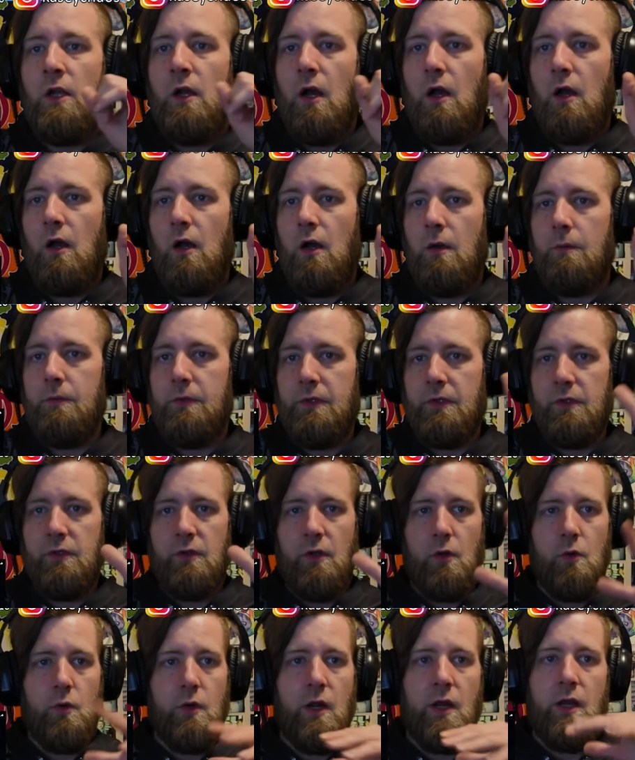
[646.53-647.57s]
You can
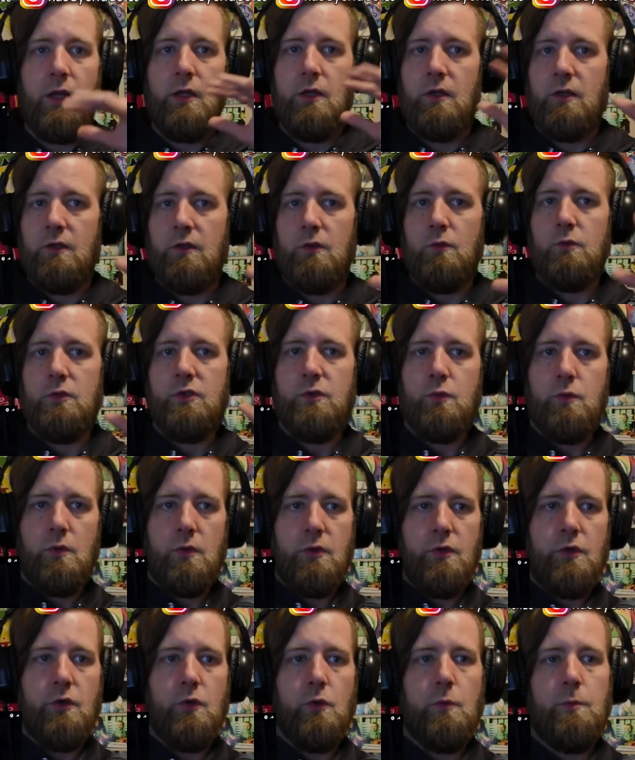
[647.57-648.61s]
donate. You can do what you
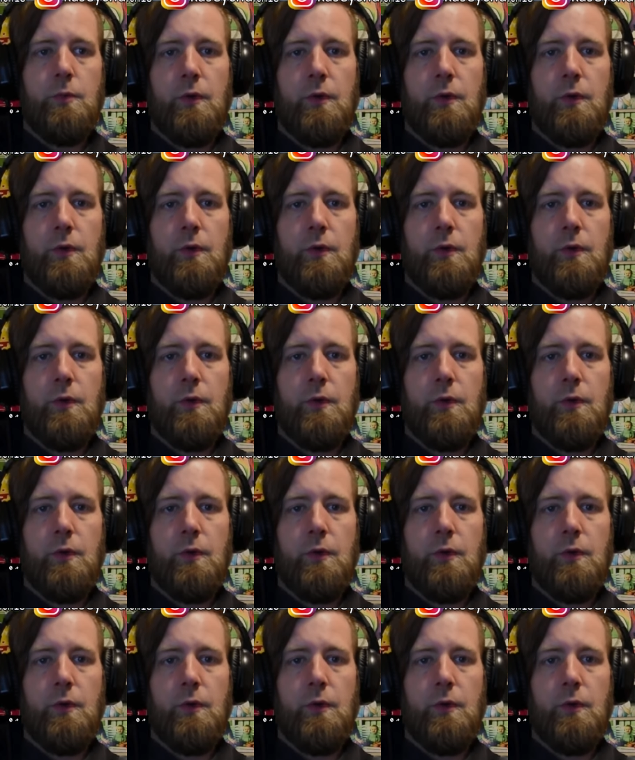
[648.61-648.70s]
want to do.